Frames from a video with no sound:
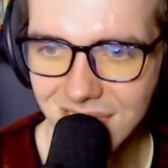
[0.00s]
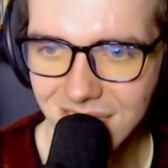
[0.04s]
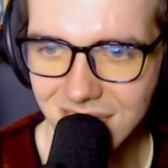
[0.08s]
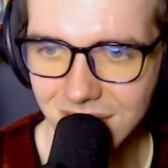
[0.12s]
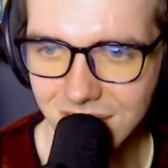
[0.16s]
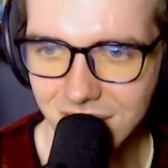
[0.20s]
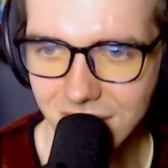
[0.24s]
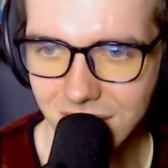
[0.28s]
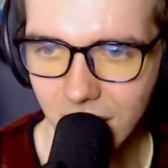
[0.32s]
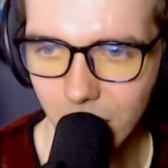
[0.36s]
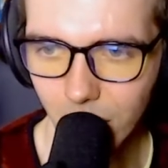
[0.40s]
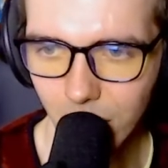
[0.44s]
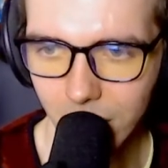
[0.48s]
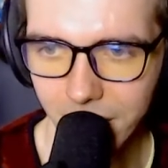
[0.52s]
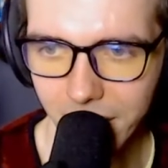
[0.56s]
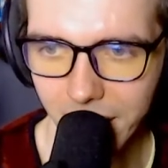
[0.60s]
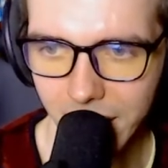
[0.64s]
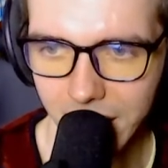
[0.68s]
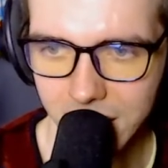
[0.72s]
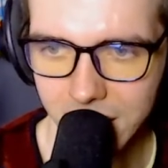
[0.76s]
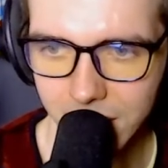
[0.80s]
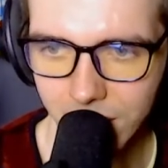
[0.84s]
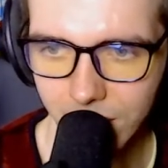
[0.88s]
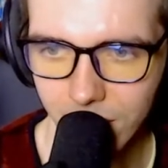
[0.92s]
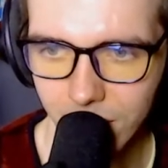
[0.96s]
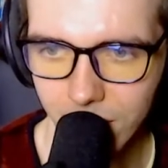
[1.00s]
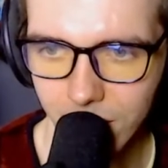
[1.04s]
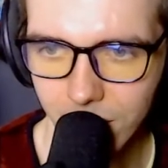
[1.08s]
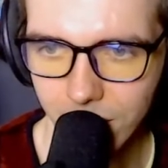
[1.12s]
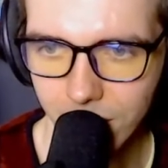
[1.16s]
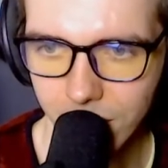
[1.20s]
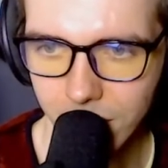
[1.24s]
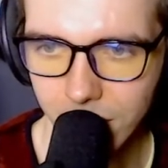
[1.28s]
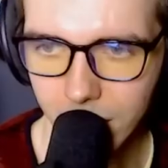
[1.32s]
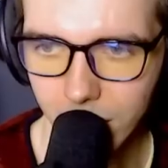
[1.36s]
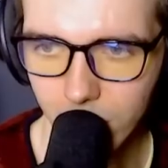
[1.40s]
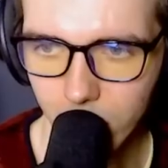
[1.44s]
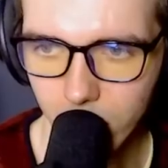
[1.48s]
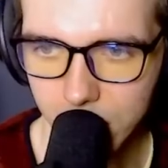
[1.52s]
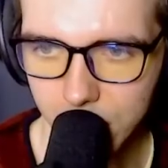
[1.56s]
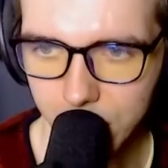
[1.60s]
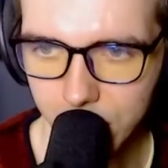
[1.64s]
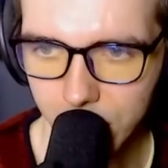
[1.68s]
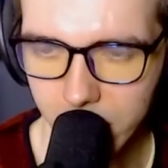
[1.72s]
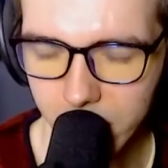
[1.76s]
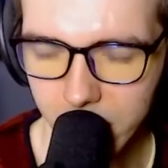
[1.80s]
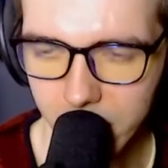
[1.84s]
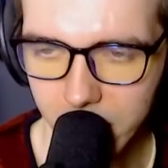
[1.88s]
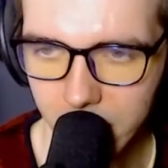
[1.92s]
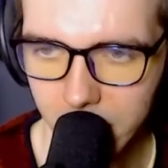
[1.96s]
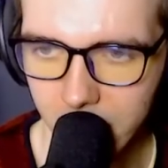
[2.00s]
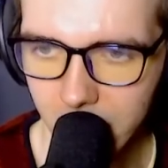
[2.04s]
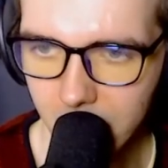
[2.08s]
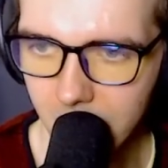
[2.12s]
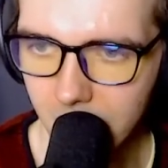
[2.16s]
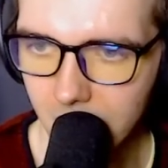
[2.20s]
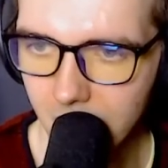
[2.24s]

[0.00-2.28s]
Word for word: So anyway, thanks for everyone joining.